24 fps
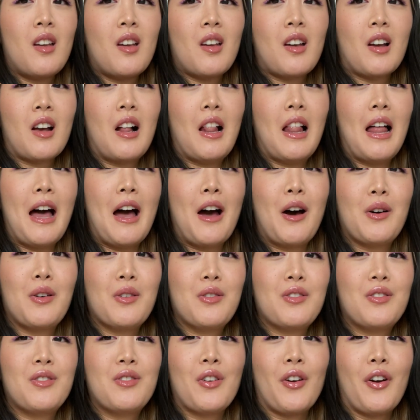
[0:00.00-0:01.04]

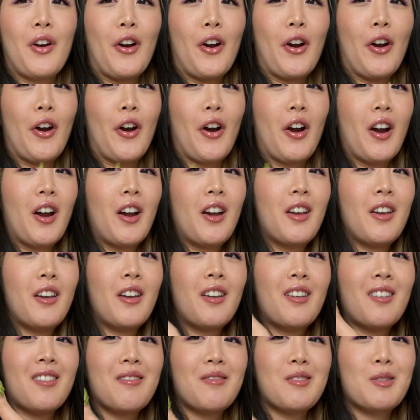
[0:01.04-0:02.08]
clouds or
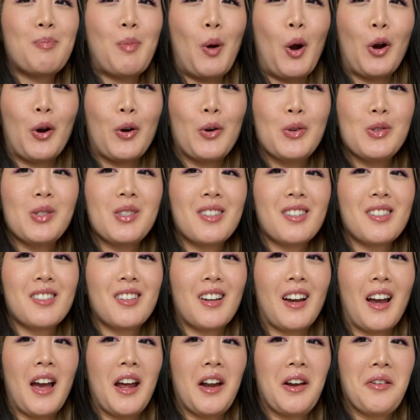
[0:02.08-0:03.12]
sparkles to
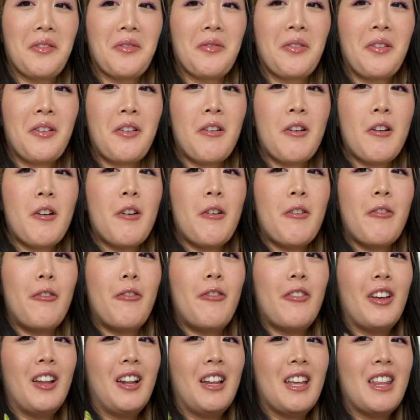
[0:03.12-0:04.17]
kind of
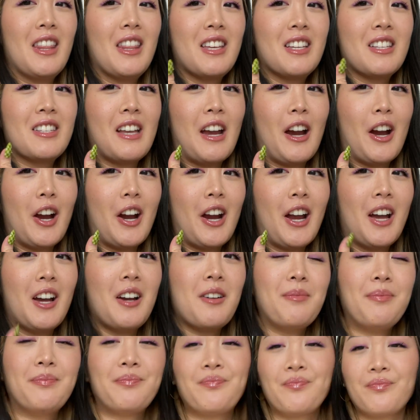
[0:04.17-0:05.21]
fill in this area,
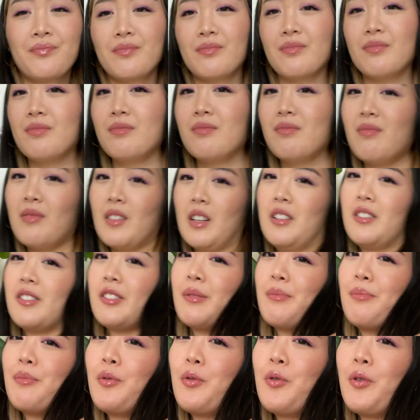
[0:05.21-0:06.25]
and
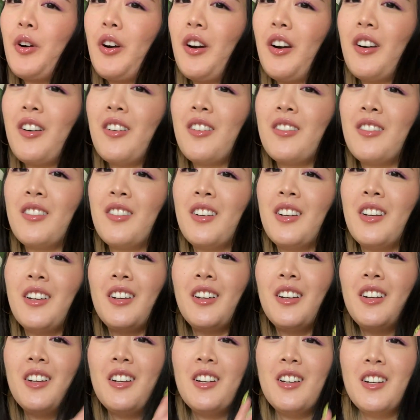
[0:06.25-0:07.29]
some more
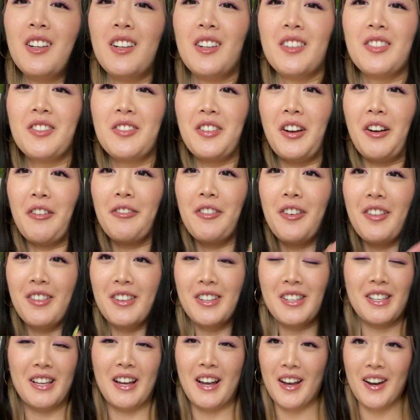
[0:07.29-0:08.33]
stuff on the
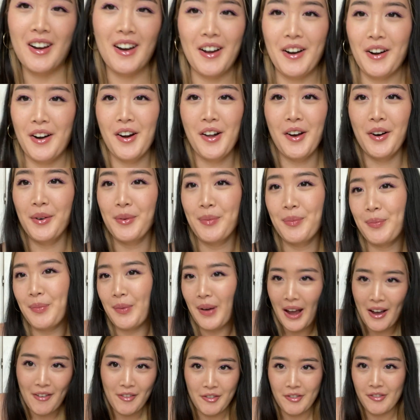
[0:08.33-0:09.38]
side. I don't know,
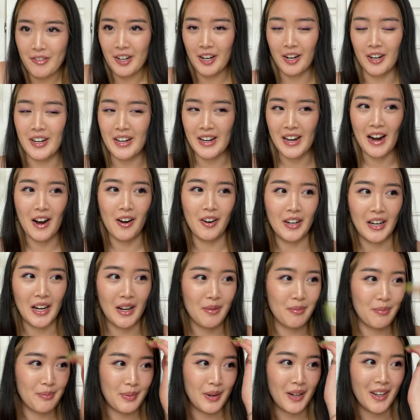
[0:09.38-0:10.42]
haven't figured it out
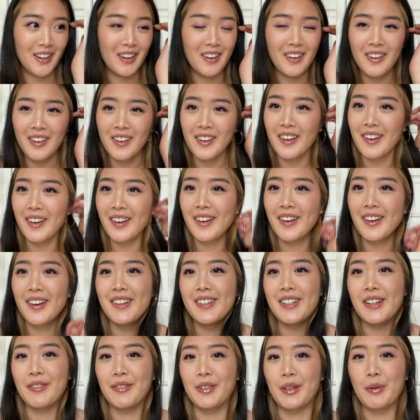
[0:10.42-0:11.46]
yet, but
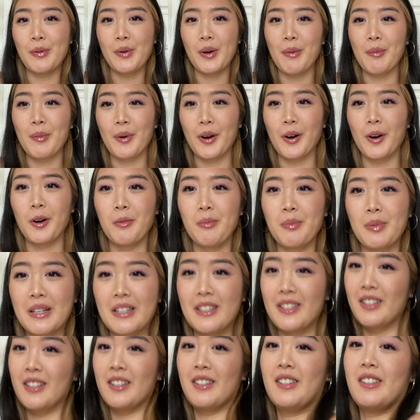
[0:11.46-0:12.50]
definitely want more arm
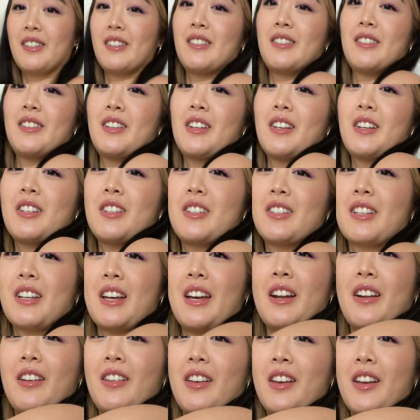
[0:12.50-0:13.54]
pieces to just
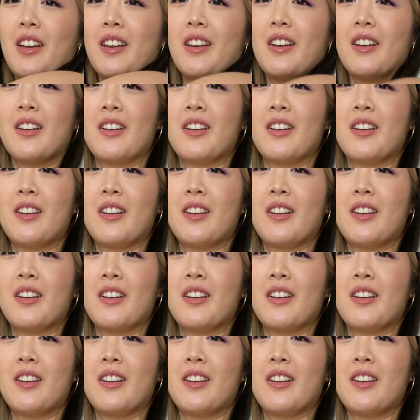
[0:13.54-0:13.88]
kind of like